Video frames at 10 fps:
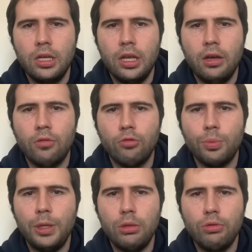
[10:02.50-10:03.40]
And
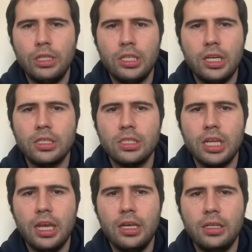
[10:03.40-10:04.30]
rook b3
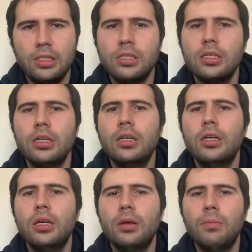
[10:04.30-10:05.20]
takes.
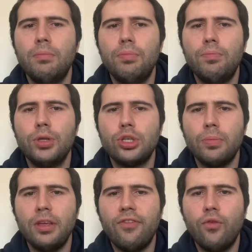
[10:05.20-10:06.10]
Bishop
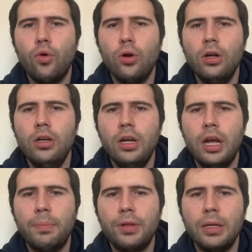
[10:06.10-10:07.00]
e4,
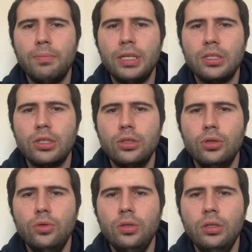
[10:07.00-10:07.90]
I play
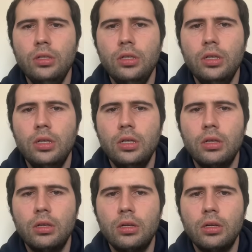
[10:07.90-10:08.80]
b2.
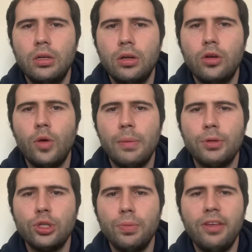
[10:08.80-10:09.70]
Or no, wait,
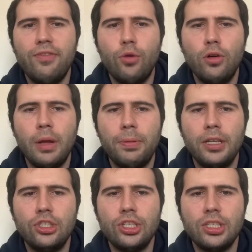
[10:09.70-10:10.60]
bishop e4, I
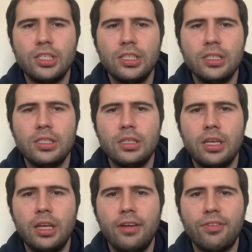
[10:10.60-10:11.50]
play g6.
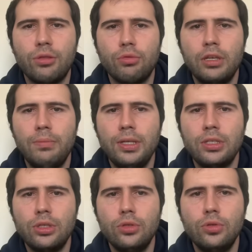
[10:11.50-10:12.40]
King f3,
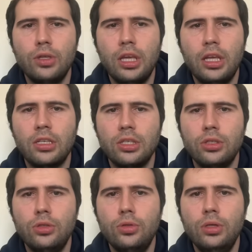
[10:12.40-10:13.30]
b2, king
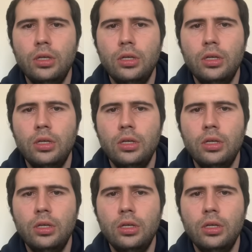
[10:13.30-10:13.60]
e2.